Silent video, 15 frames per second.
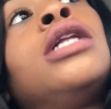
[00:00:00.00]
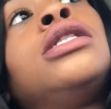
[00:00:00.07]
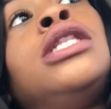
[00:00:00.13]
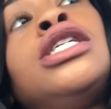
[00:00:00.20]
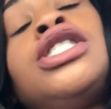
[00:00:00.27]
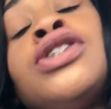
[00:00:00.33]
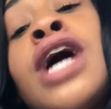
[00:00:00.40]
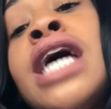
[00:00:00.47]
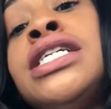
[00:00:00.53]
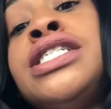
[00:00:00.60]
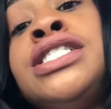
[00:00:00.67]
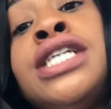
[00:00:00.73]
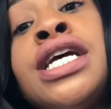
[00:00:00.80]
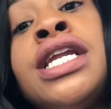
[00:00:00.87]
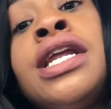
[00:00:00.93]
The
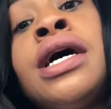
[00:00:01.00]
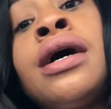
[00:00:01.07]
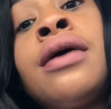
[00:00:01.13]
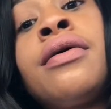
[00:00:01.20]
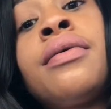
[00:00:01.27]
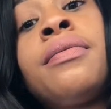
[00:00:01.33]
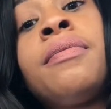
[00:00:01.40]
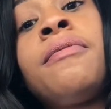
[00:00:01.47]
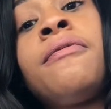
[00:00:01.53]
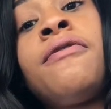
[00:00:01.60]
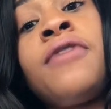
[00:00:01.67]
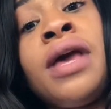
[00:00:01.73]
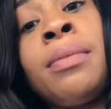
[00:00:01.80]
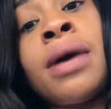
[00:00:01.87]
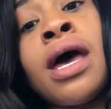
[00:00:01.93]
transgender
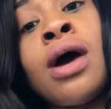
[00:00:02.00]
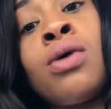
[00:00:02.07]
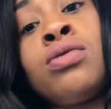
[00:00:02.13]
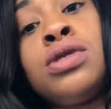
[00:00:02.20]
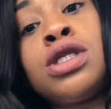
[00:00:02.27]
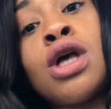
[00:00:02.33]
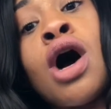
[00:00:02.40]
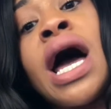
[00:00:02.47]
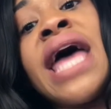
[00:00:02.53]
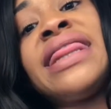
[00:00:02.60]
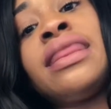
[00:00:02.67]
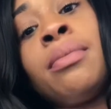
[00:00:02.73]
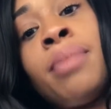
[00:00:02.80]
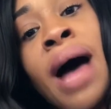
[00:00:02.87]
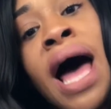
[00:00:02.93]
females are at
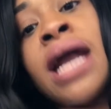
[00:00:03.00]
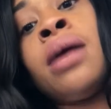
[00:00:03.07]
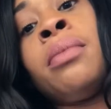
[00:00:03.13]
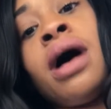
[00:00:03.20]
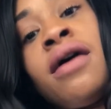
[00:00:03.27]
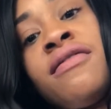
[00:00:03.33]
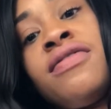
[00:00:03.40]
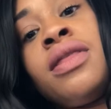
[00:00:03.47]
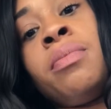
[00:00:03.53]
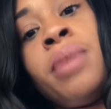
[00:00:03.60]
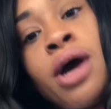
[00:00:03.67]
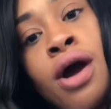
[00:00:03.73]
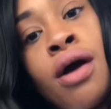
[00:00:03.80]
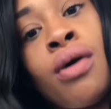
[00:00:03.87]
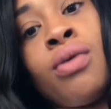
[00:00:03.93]
the bottom of the
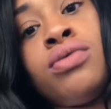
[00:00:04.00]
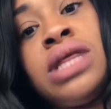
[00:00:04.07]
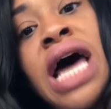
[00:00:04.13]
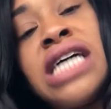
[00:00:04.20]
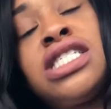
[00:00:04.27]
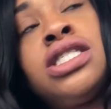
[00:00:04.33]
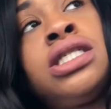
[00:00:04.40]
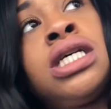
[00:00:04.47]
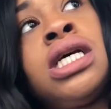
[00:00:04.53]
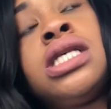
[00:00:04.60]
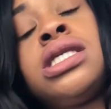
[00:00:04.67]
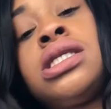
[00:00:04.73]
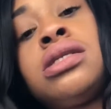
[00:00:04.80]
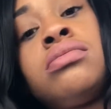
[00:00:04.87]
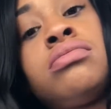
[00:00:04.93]
barrel. That's
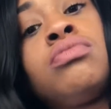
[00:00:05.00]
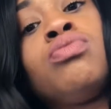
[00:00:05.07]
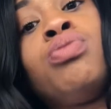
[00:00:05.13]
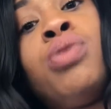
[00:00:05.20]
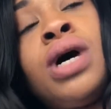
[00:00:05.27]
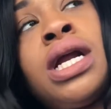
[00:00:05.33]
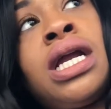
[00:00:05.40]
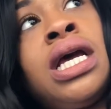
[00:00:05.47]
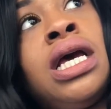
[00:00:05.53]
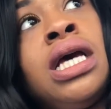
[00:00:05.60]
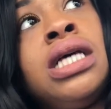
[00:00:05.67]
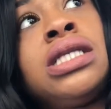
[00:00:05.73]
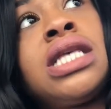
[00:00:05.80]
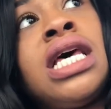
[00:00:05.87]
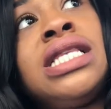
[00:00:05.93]
just what it
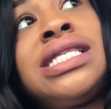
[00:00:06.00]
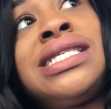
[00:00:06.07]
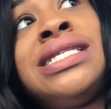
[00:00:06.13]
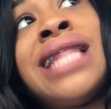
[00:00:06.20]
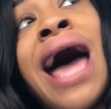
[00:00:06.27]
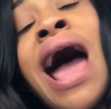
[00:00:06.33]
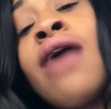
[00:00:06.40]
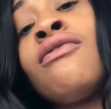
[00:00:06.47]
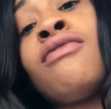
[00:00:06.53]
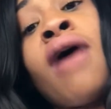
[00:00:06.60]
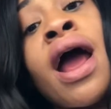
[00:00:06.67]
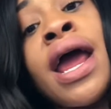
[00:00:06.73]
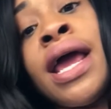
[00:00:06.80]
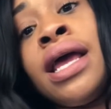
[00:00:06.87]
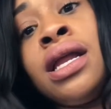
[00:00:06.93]
is. It's not
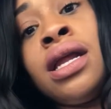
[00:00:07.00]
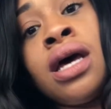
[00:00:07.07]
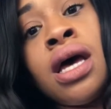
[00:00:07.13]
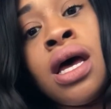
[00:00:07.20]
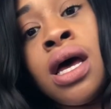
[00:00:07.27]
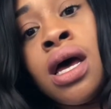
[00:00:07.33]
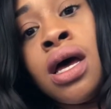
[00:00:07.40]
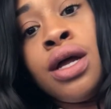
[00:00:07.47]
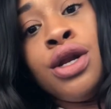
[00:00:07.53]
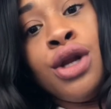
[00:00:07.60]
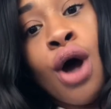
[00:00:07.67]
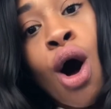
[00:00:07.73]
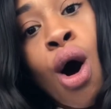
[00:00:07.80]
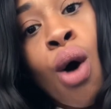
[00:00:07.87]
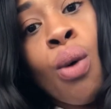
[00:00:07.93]
right.
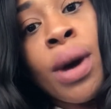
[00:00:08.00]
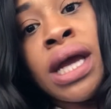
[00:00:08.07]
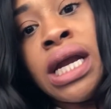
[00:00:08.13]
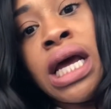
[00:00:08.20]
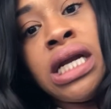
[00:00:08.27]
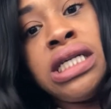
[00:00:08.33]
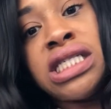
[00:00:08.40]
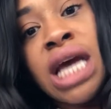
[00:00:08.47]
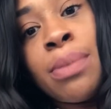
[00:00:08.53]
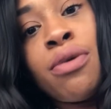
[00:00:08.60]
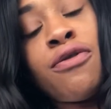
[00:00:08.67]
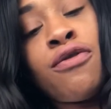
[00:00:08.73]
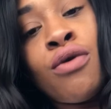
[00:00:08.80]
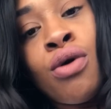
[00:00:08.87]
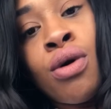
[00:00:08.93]
No, in any shape or
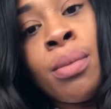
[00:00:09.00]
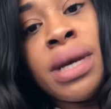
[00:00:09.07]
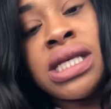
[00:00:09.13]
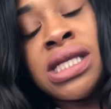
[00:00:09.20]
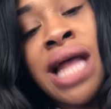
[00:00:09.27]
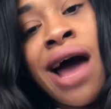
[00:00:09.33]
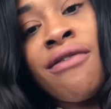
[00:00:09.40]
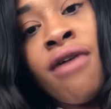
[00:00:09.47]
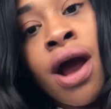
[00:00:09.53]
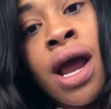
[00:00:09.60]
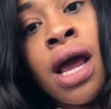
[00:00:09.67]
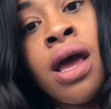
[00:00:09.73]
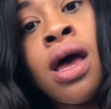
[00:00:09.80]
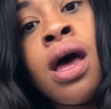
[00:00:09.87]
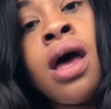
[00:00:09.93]
form, it's not right.